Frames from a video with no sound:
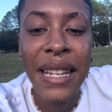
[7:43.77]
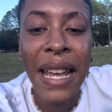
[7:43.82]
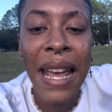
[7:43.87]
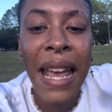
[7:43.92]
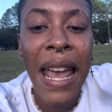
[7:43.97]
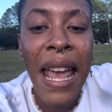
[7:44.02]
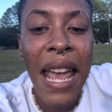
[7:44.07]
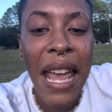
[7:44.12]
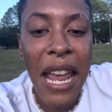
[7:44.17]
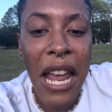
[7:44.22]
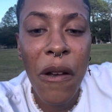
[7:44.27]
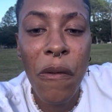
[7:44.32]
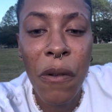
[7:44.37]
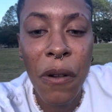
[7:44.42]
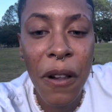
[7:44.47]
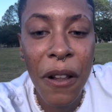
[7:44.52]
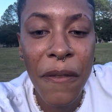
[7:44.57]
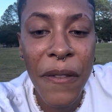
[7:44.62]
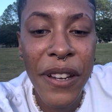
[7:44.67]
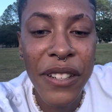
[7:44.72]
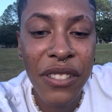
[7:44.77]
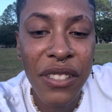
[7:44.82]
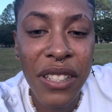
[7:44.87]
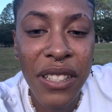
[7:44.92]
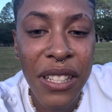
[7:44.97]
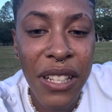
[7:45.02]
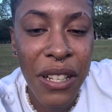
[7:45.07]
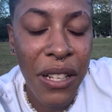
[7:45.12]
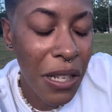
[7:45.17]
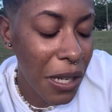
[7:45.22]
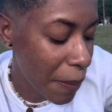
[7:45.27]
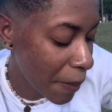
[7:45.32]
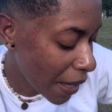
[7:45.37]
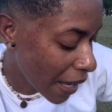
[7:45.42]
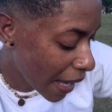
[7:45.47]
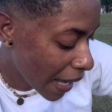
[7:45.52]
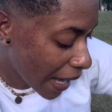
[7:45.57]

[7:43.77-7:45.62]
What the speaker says: that it will eventually come.